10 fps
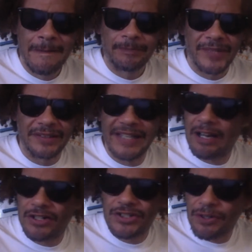And they
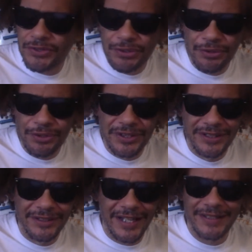are so screwed.
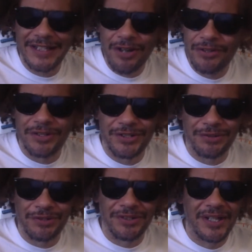And they know they're
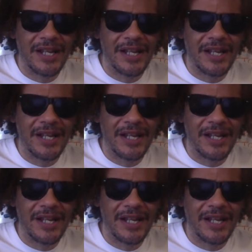screwed.